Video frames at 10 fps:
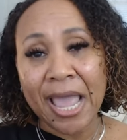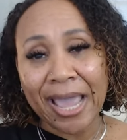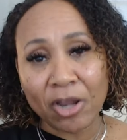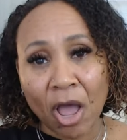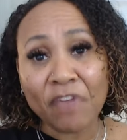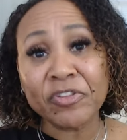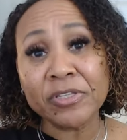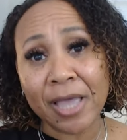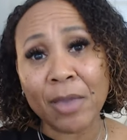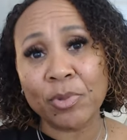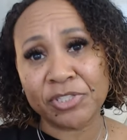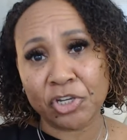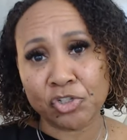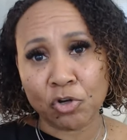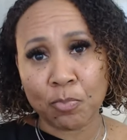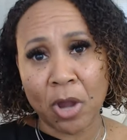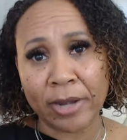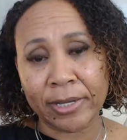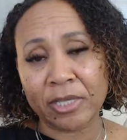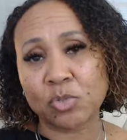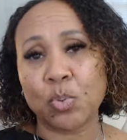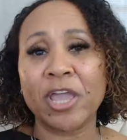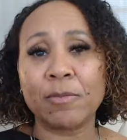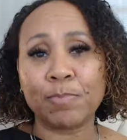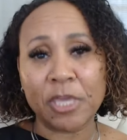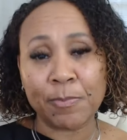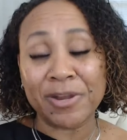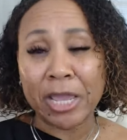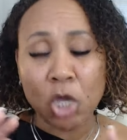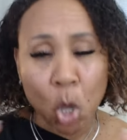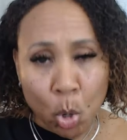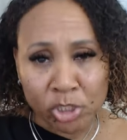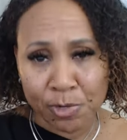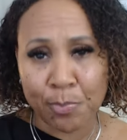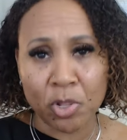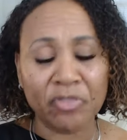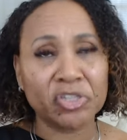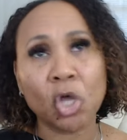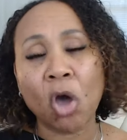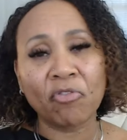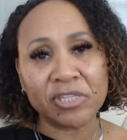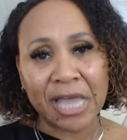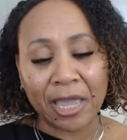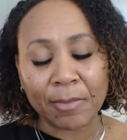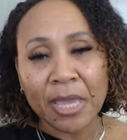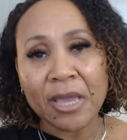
And oftentimes with digital products, right, people, and I coach people on this all the time,